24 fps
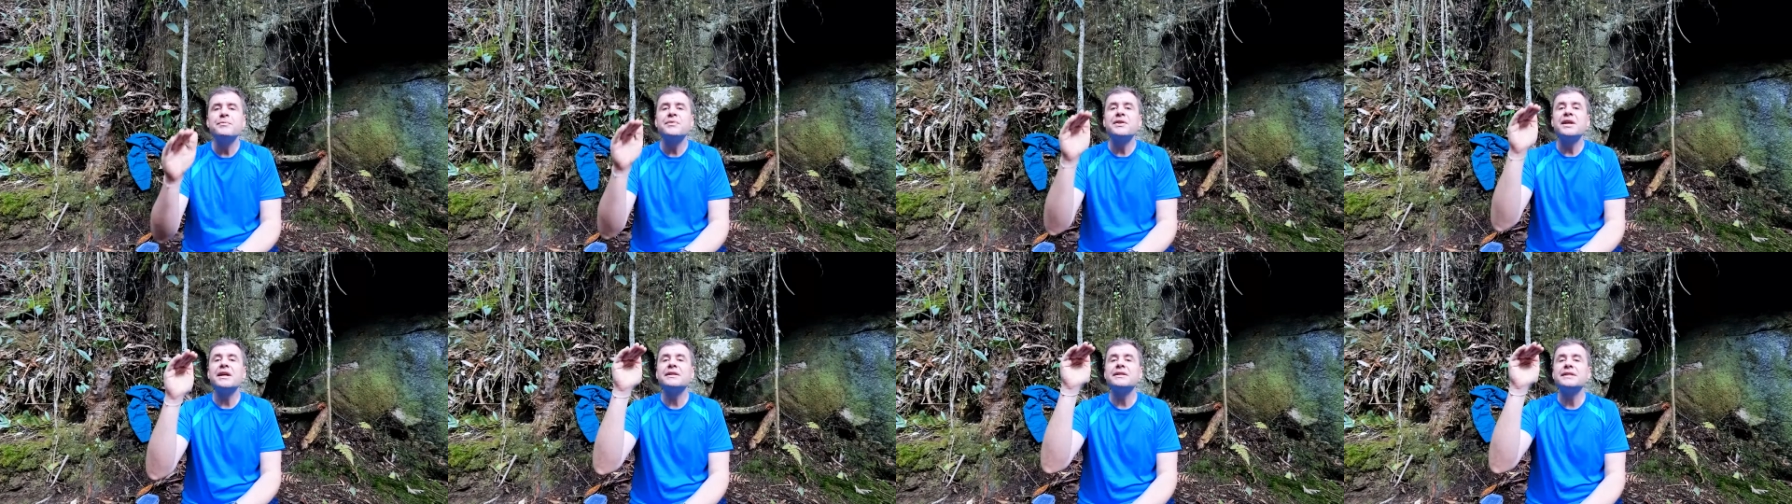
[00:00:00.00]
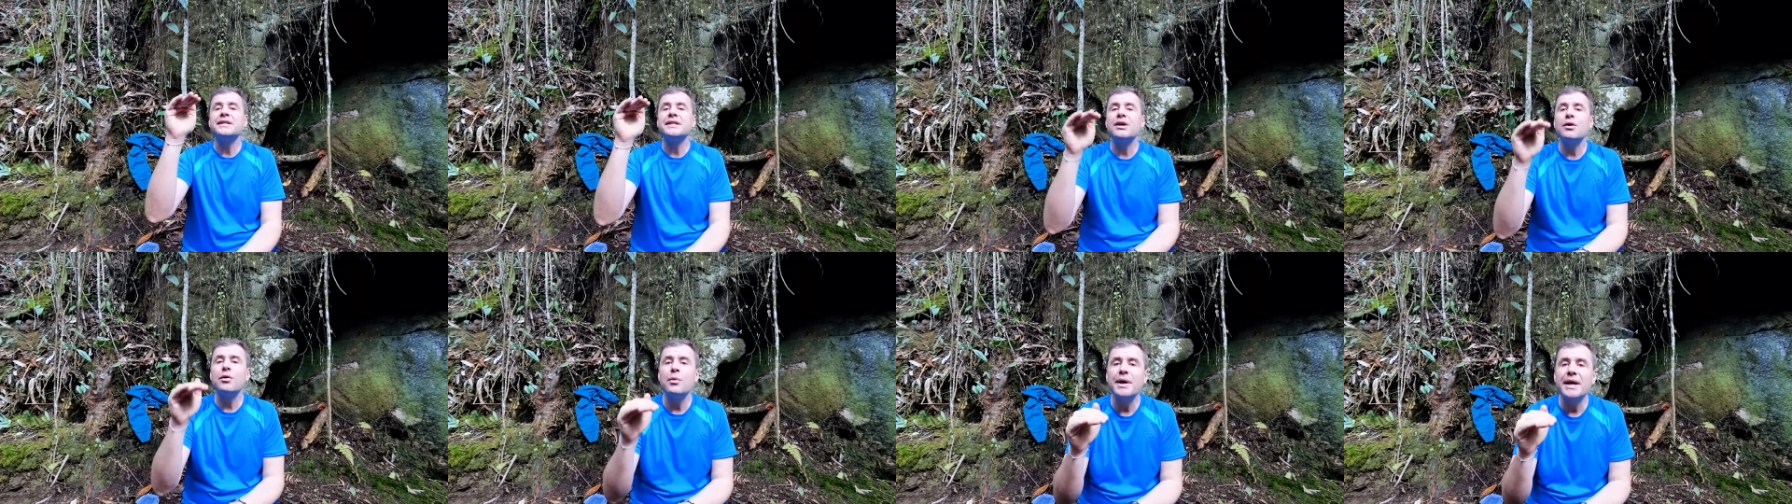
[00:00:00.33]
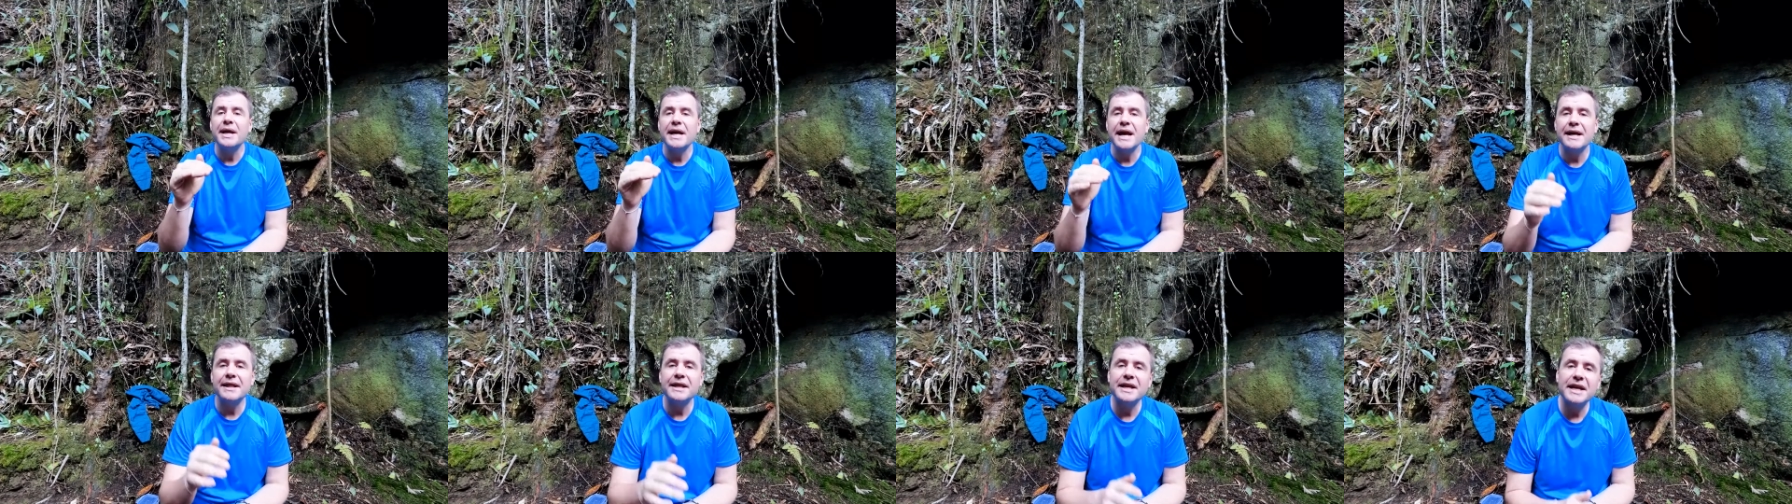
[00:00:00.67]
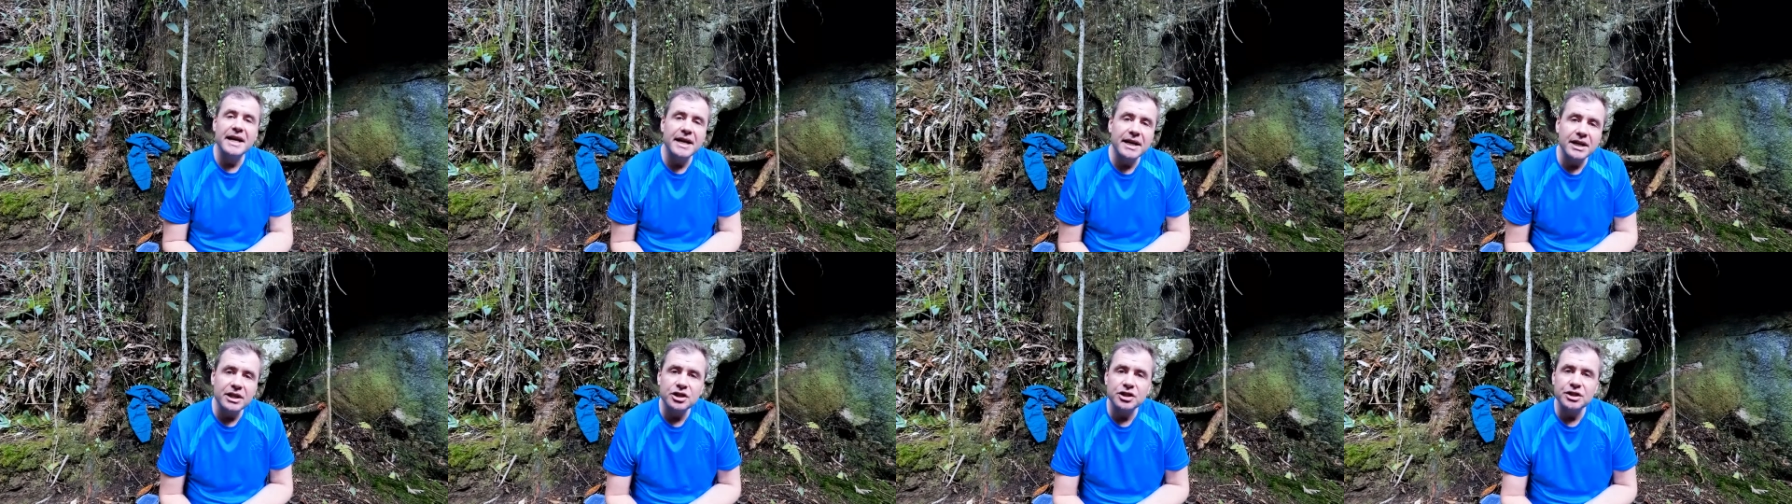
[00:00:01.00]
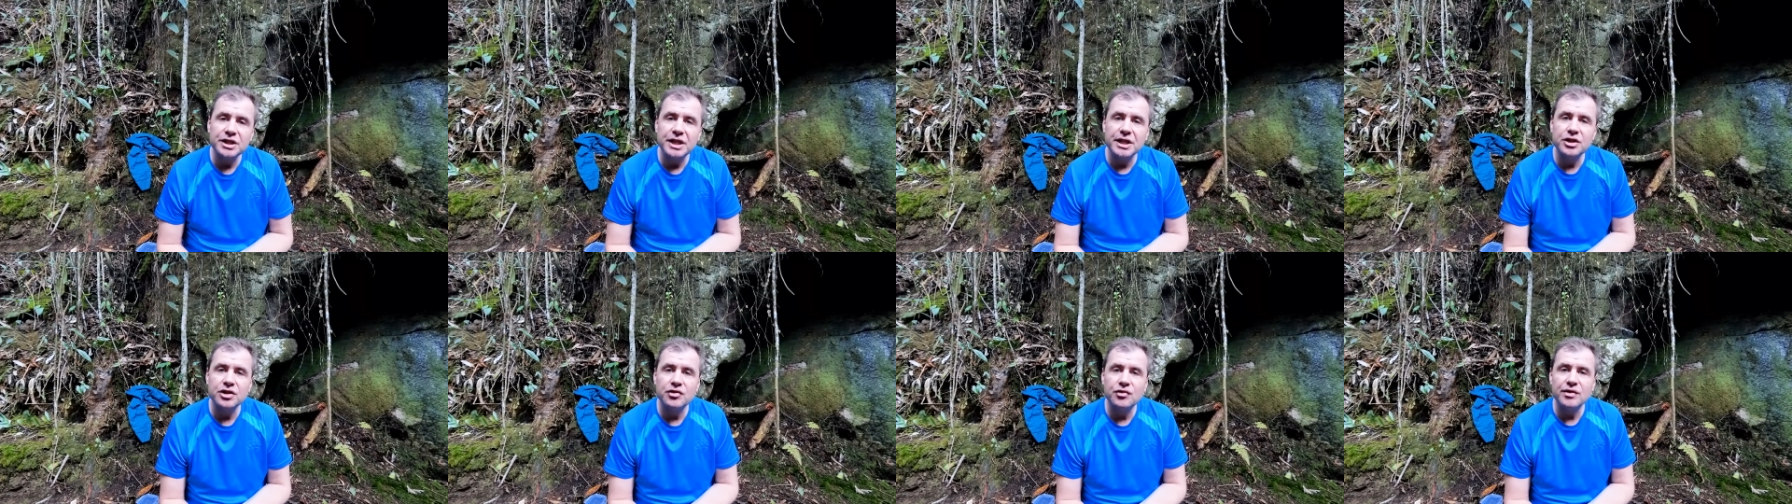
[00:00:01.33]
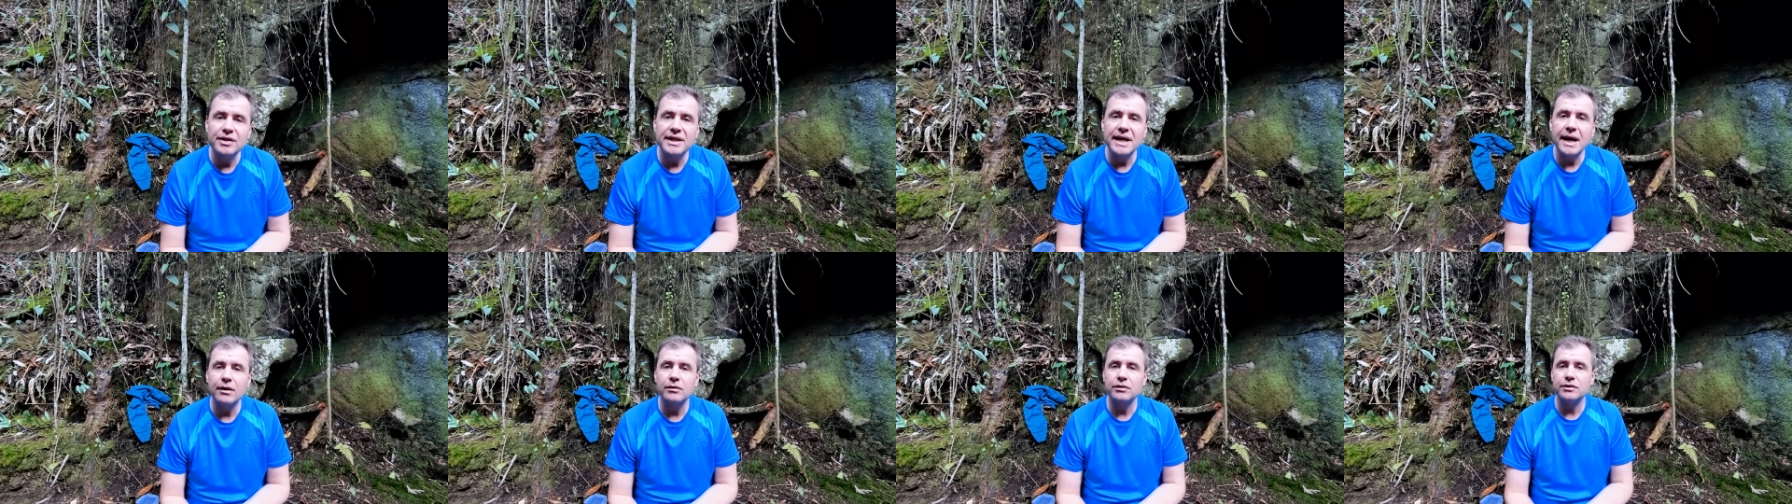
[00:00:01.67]
until we get the English dictionary
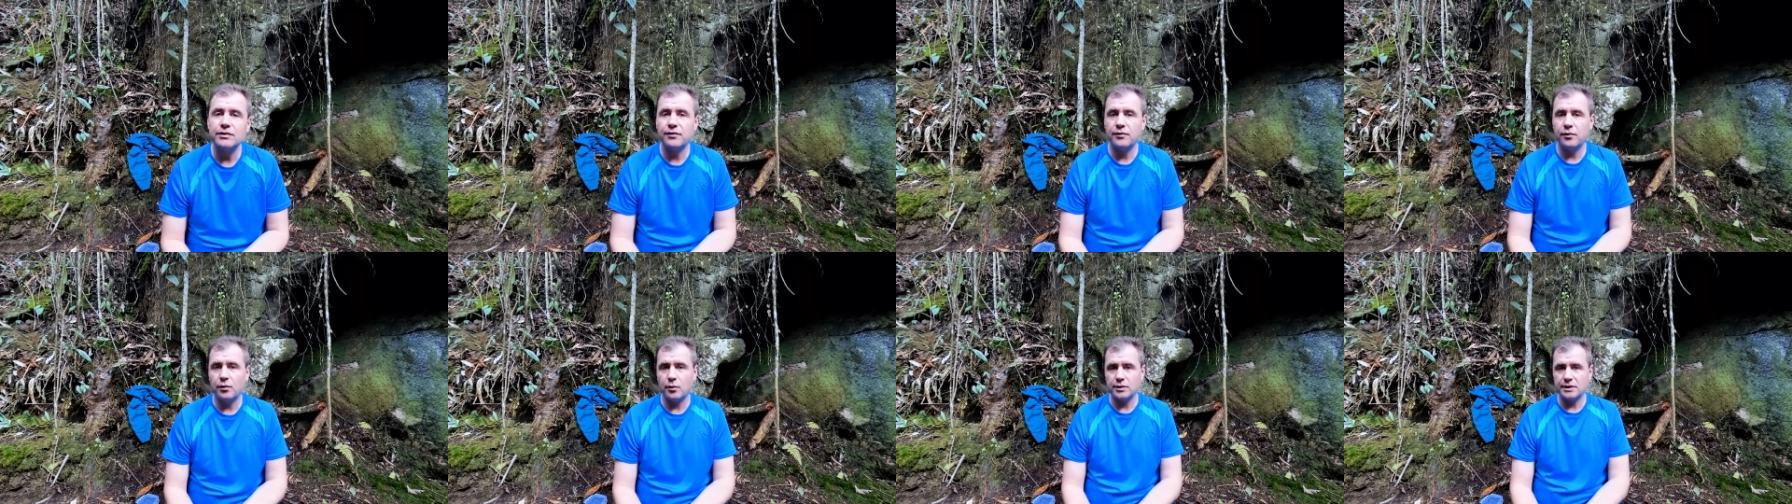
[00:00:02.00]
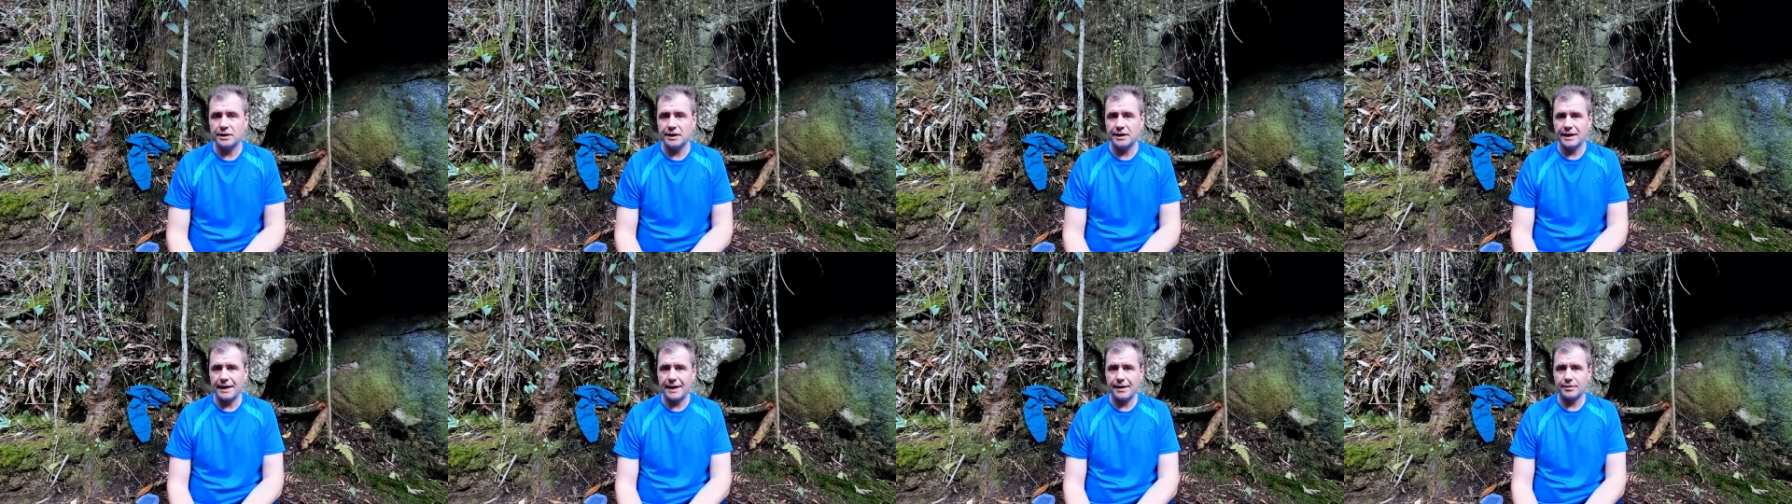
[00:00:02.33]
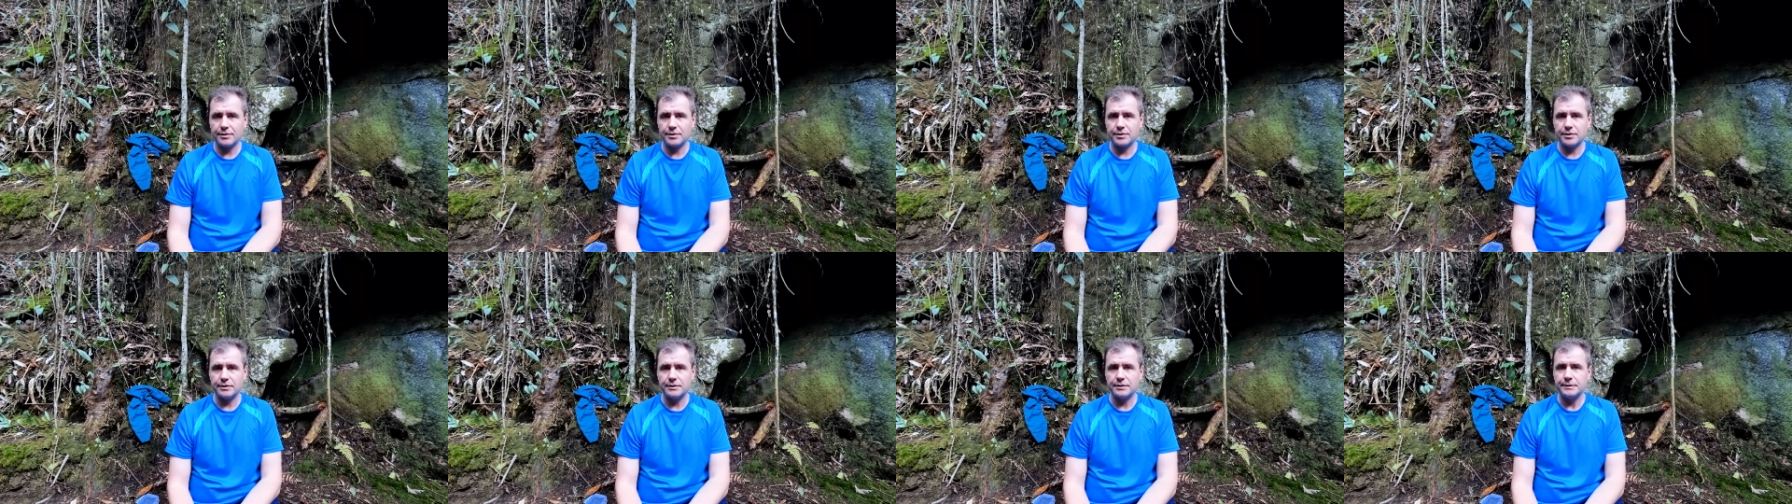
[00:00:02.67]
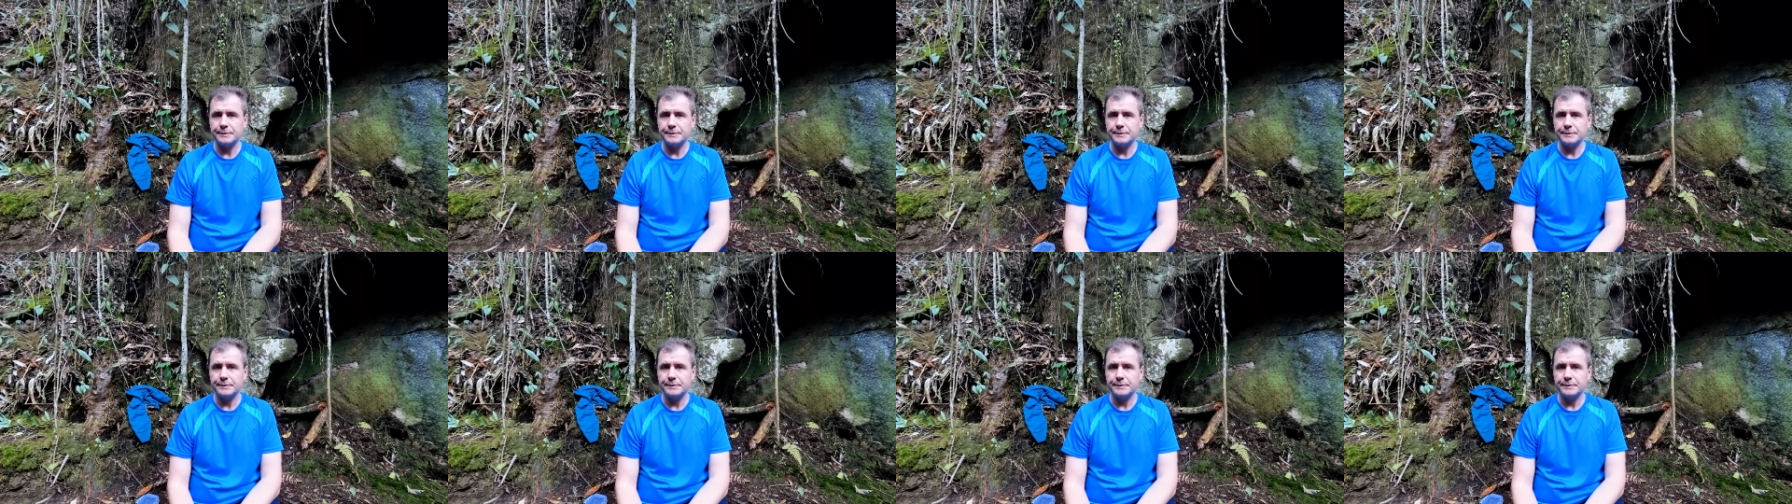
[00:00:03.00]
down to 40,000.